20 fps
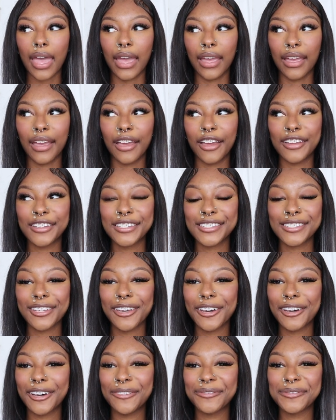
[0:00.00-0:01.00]
And
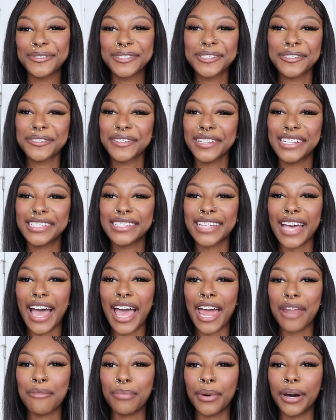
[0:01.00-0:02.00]
yeah, I'm still really sad,